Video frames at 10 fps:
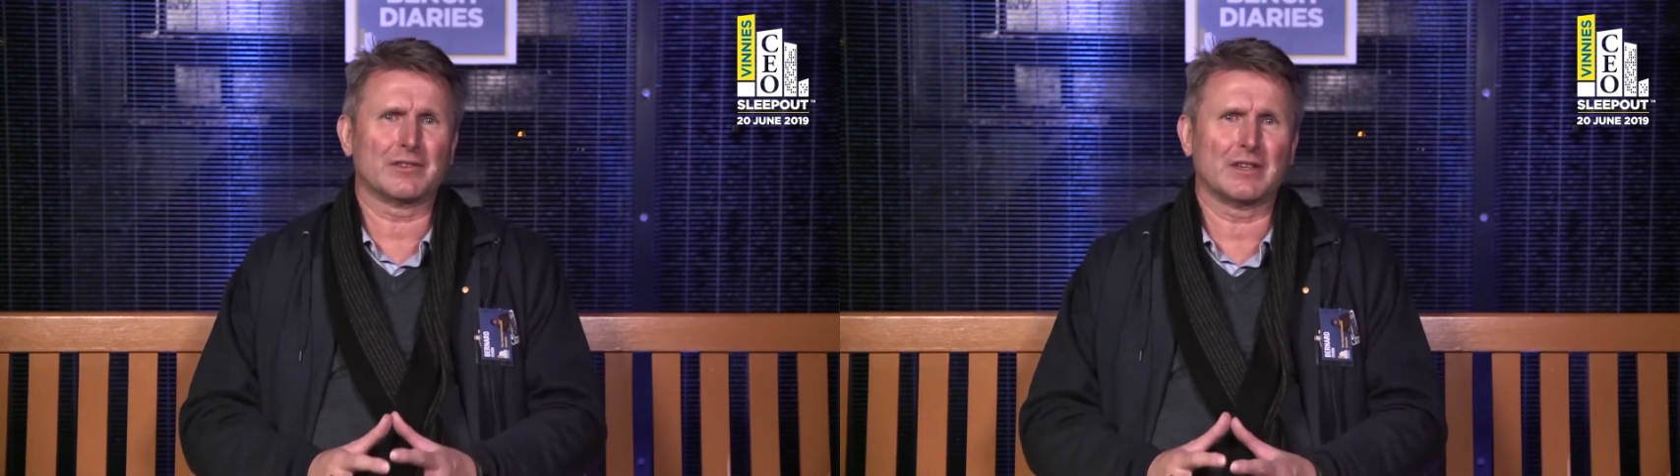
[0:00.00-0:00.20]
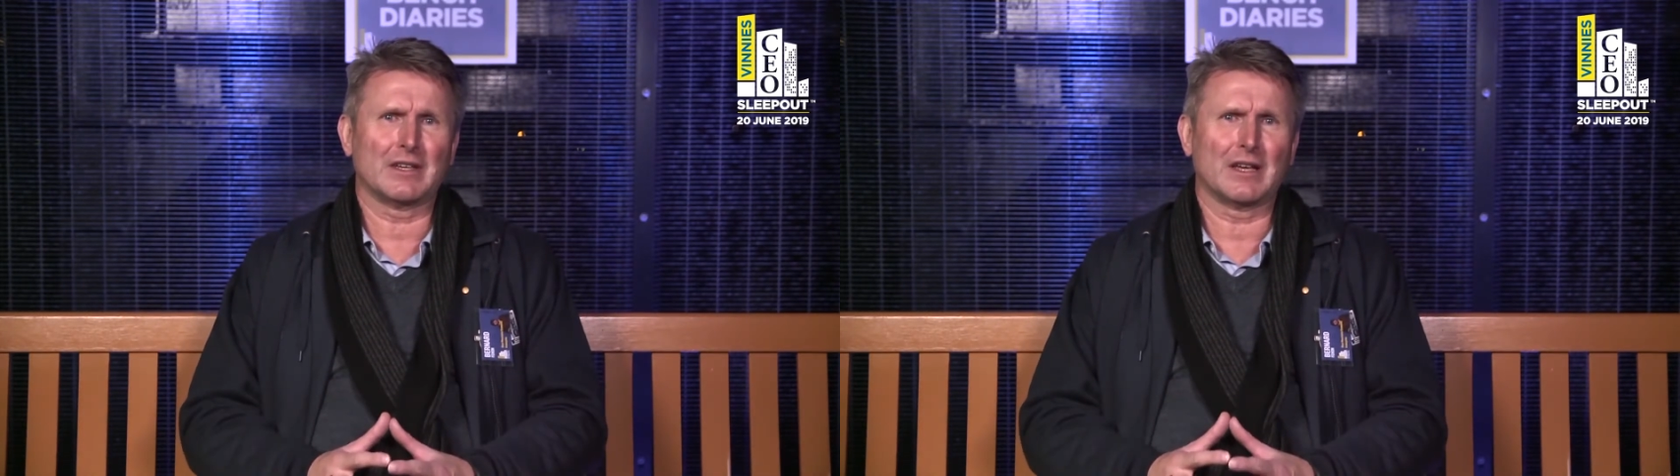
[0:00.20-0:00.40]

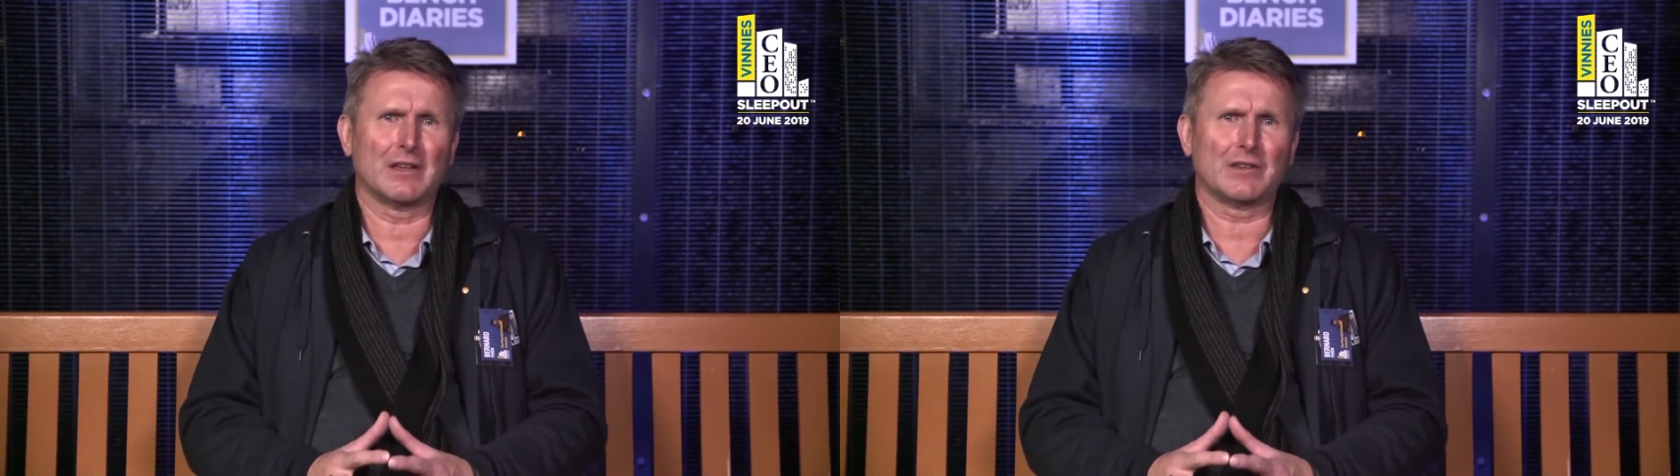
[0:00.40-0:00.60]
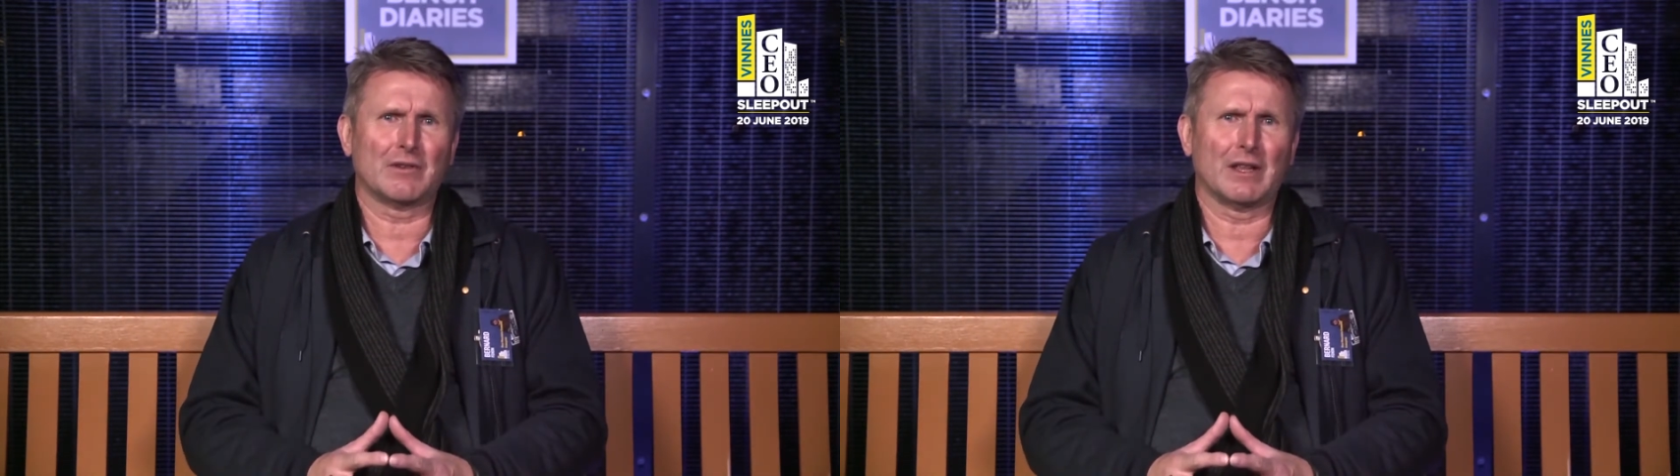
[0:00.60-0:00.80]

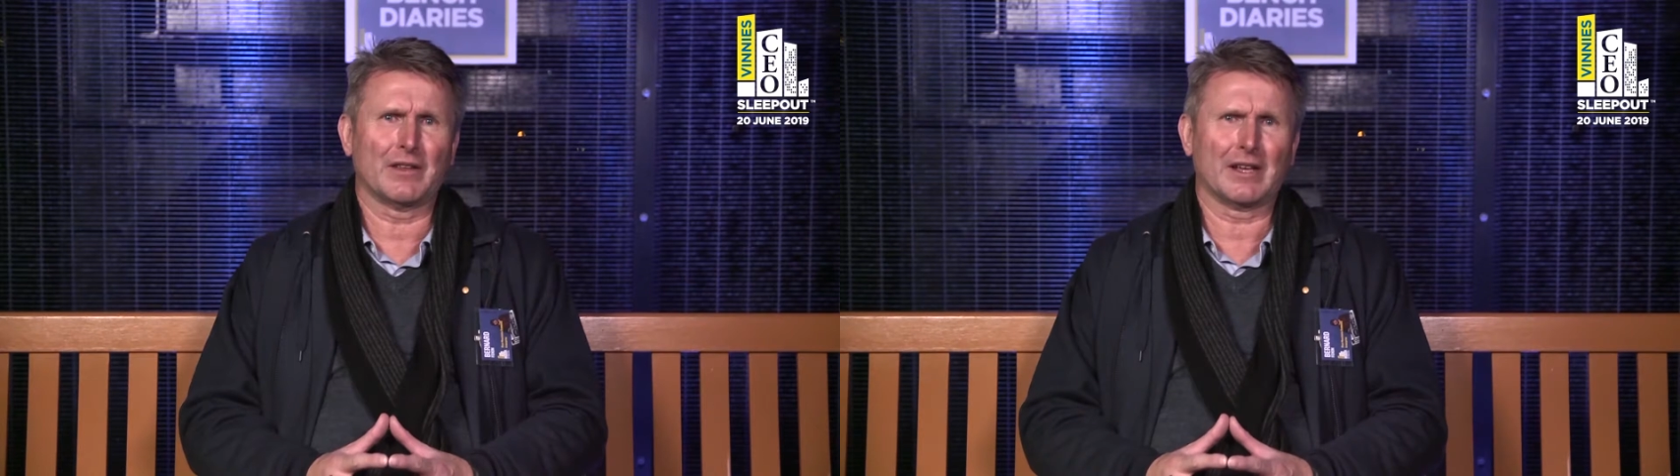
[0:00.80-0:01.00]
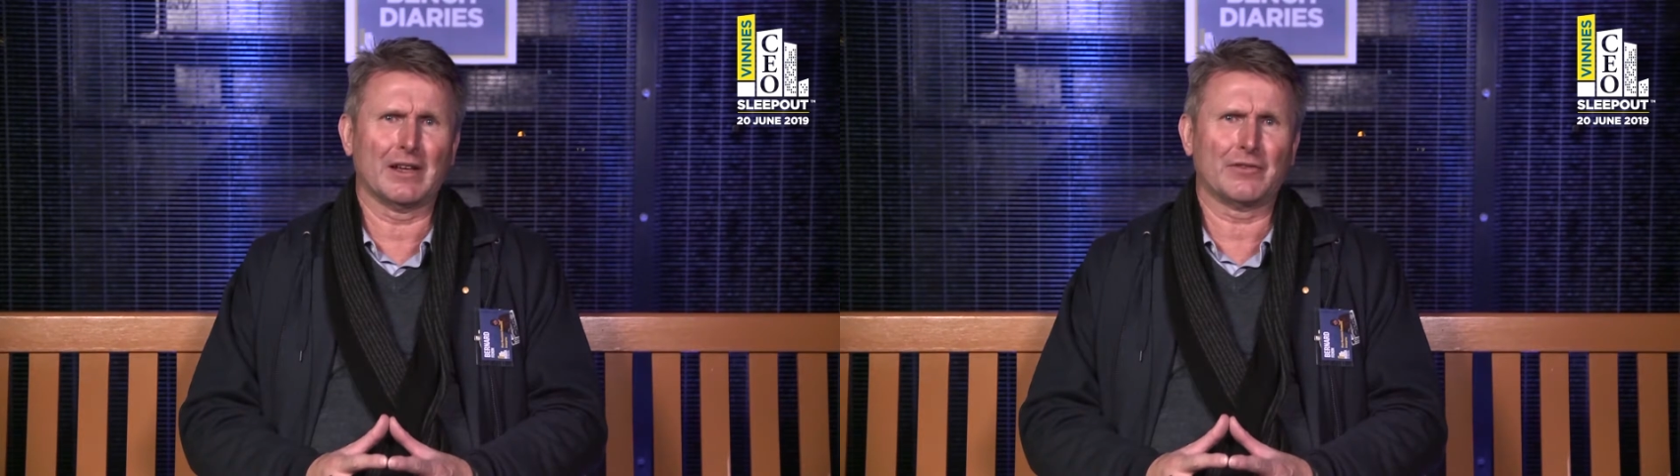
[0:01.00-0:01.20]
CEOs around
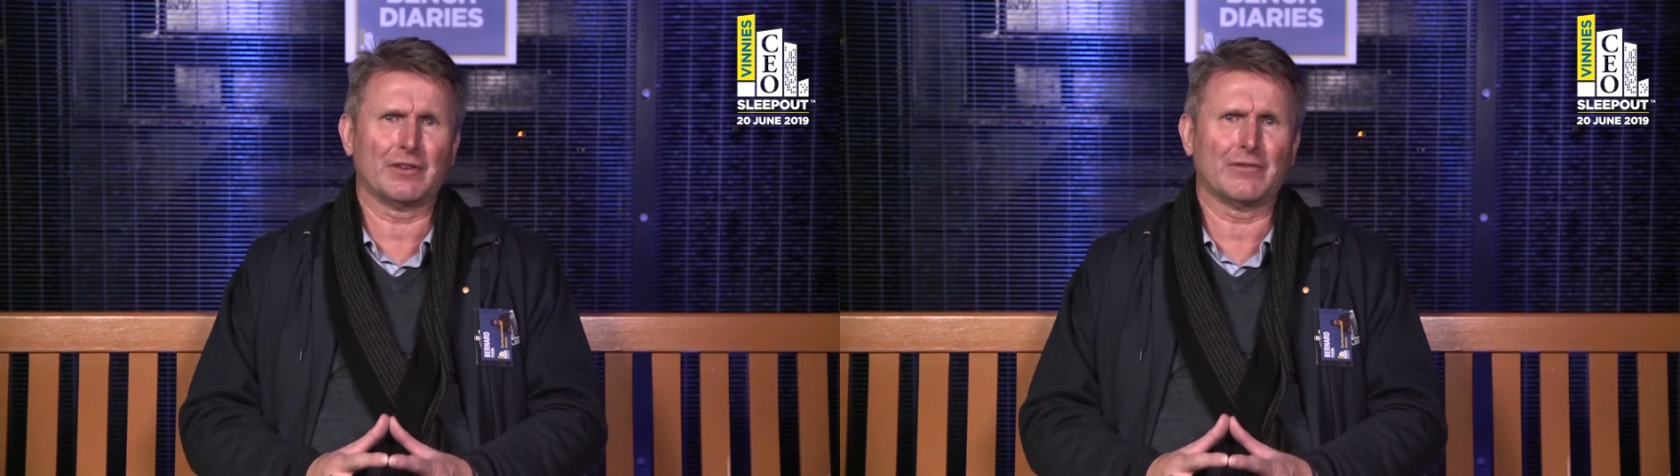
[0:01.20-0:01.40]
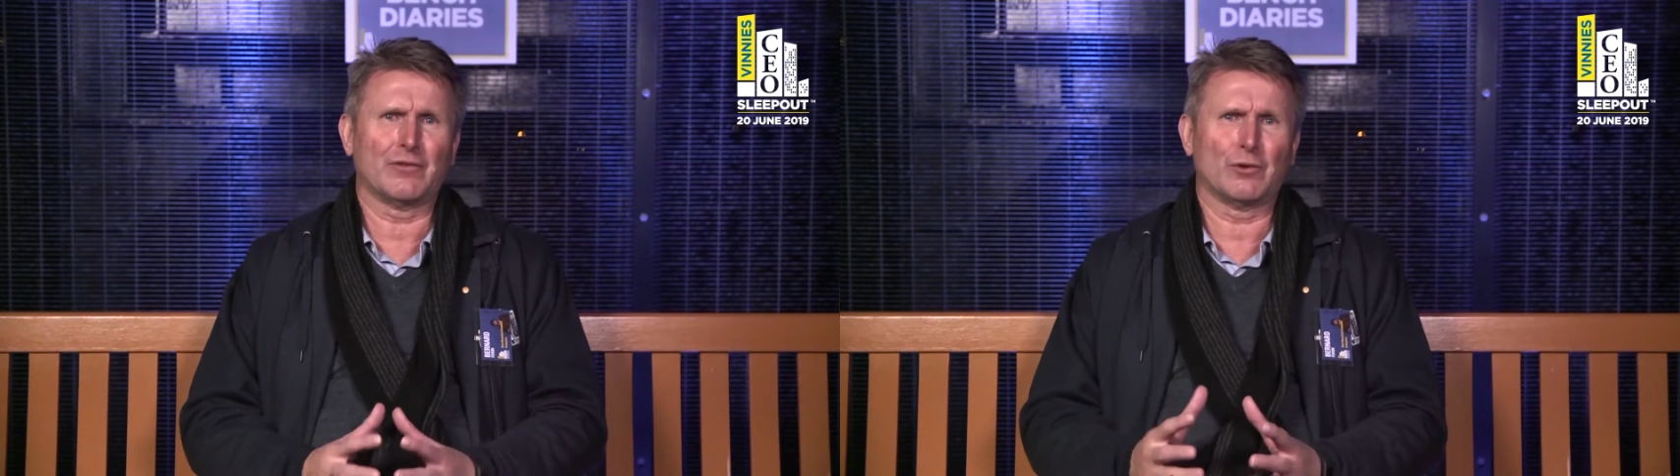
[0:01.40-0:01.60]
the
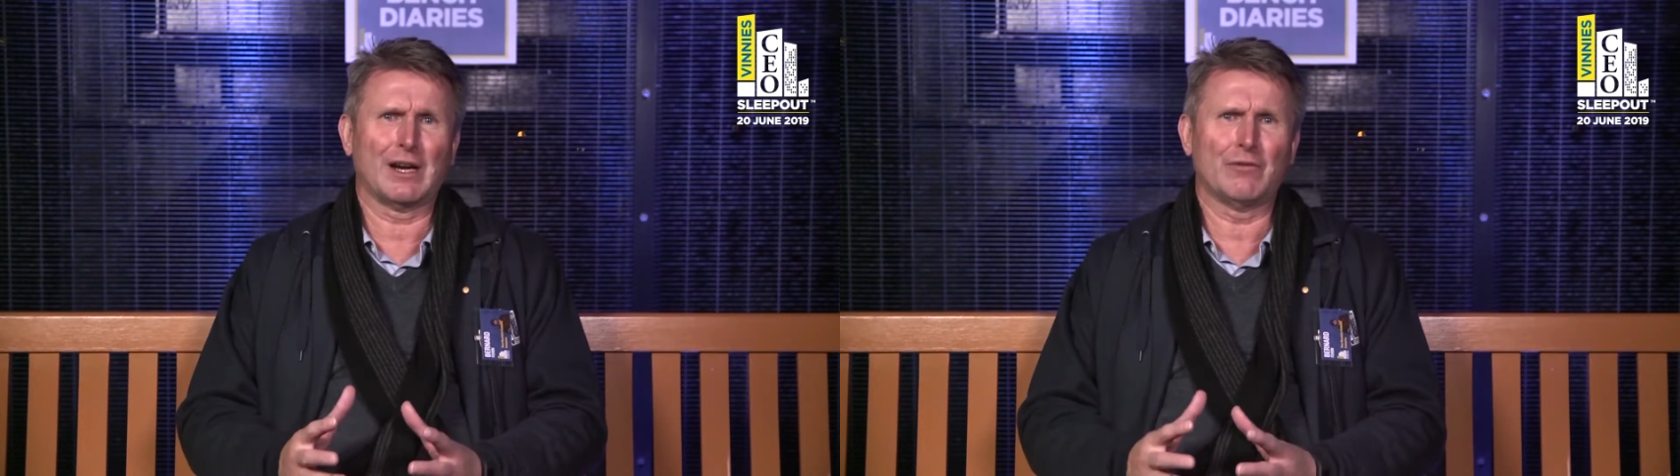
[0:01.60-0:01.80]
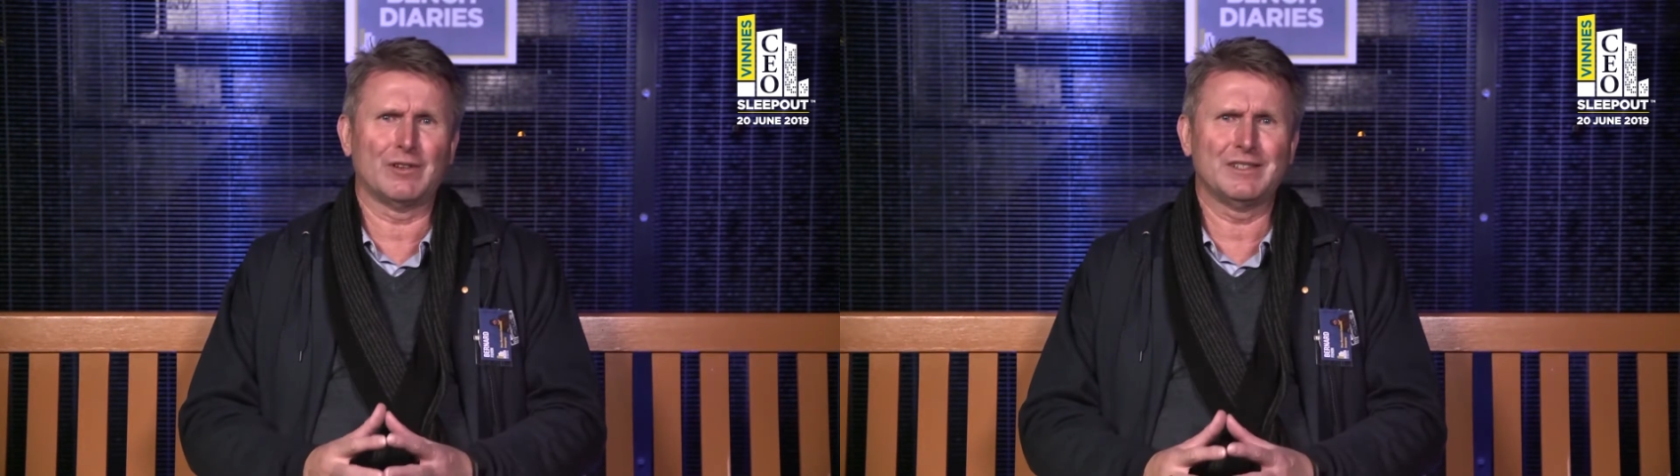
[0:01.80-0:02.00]
country for
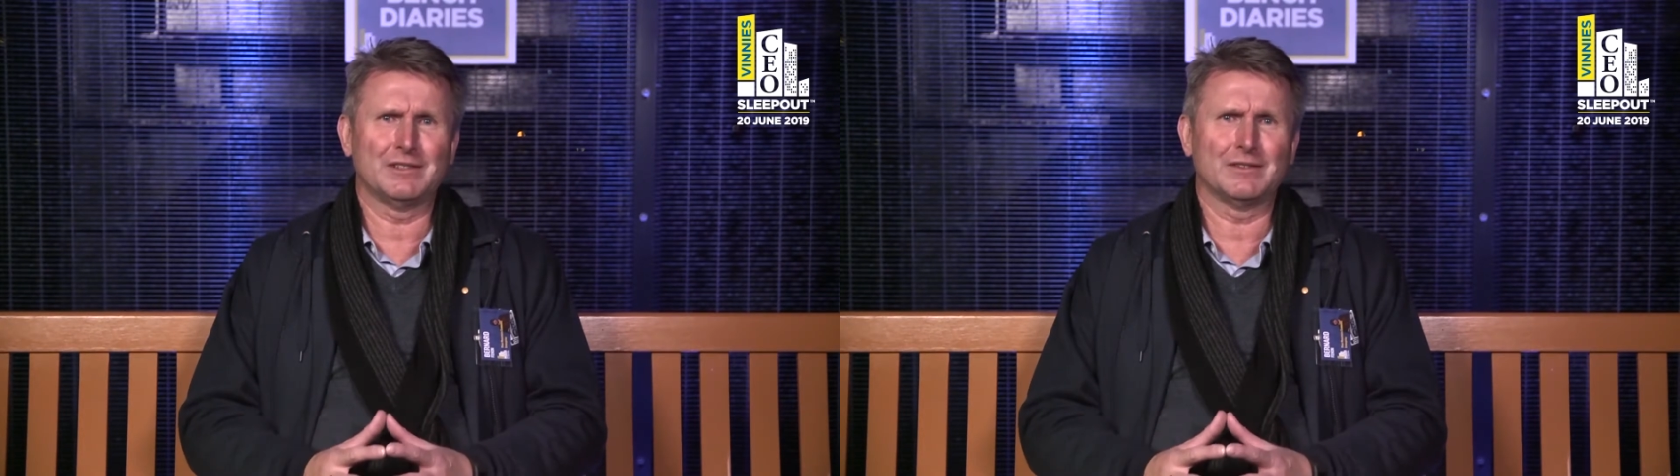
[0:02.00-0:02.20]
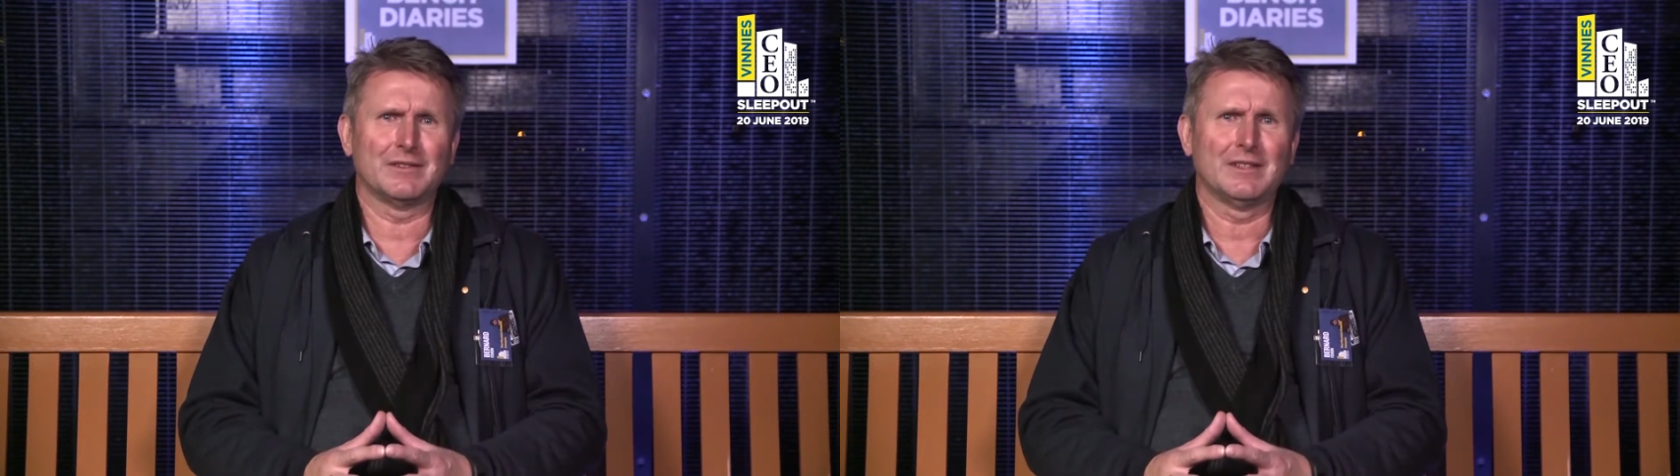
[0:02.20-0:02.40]
a
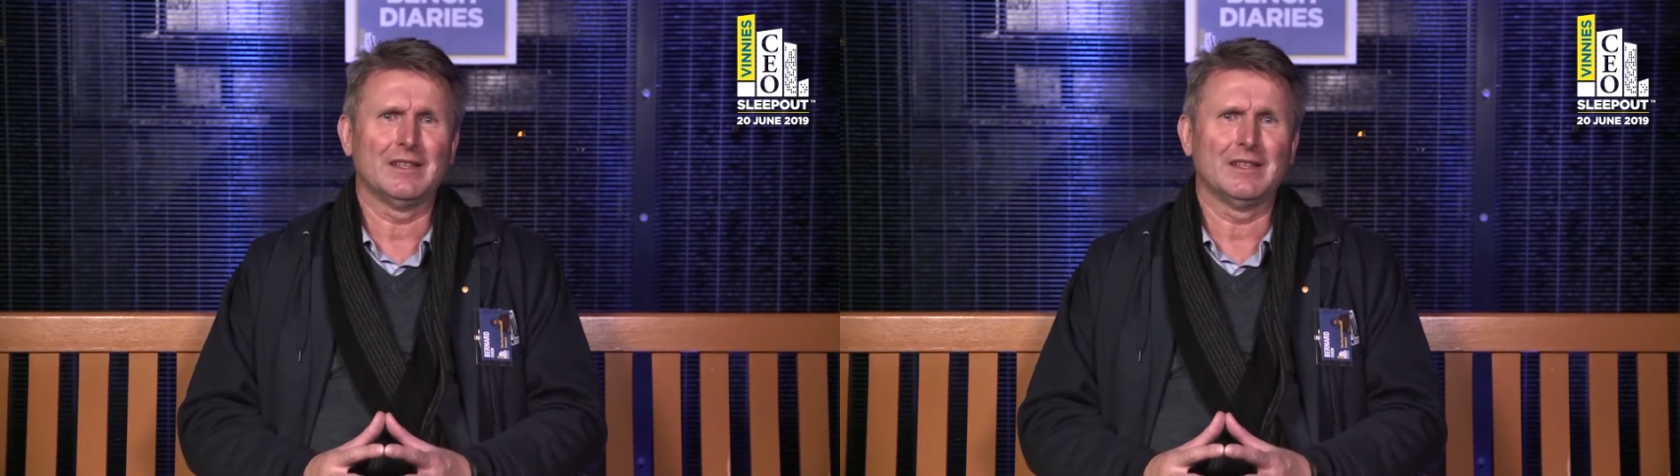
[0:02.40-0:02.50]
reason,